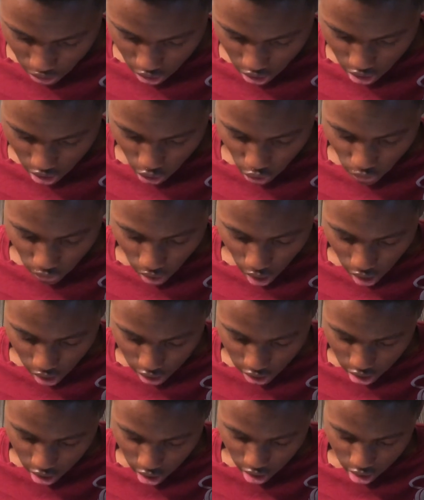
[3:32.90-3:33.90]

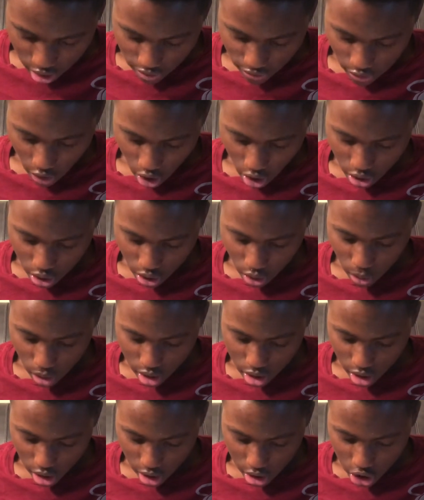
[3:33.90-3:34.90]
Duvalier's father
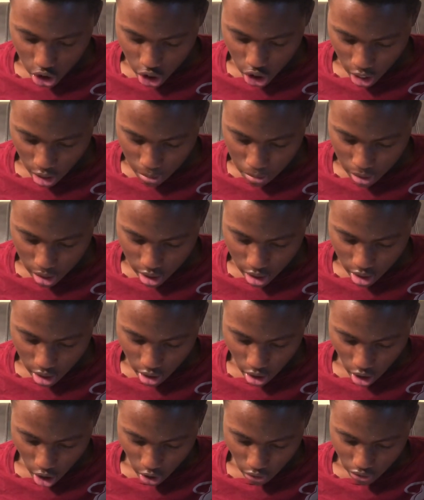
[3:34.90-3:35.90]
was a JP
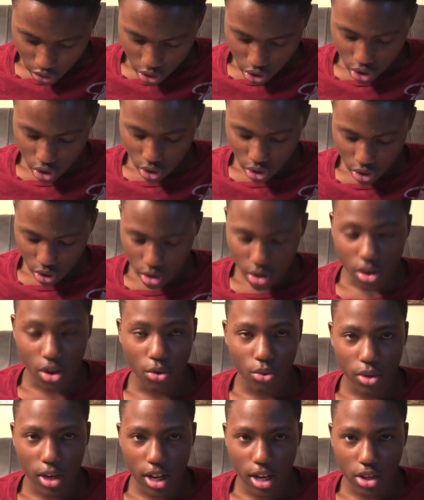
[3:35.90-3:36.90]
officer
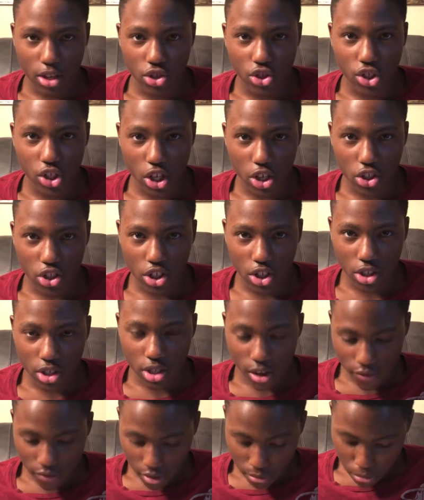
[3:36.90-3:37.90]
known as Justice
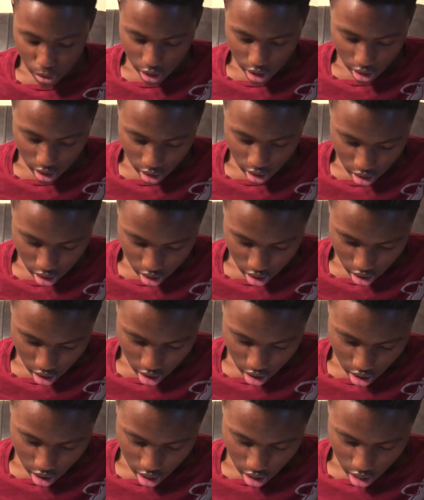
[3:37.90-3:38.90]
of the Peace,
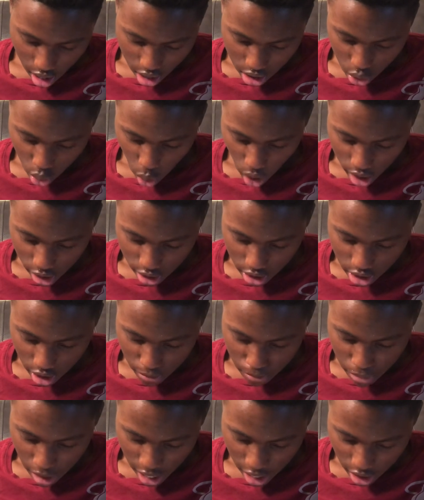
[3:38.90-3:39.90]
as well as a
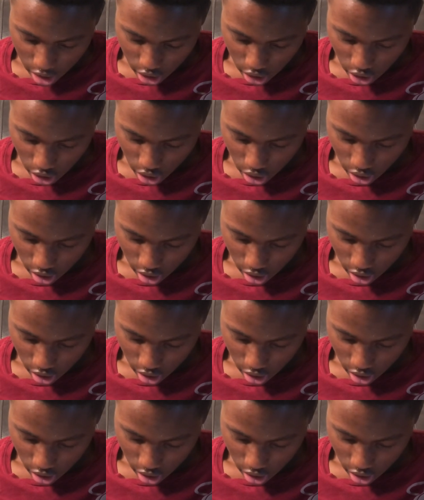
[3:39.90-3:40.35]
baker.